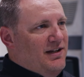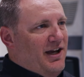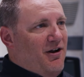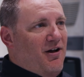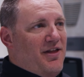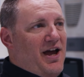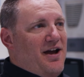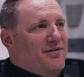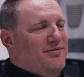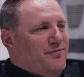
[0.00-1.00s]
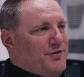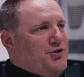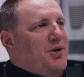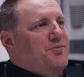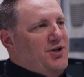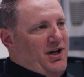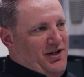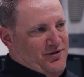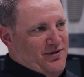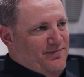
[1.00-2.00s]
And all that for chump
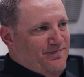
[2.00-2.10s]
change.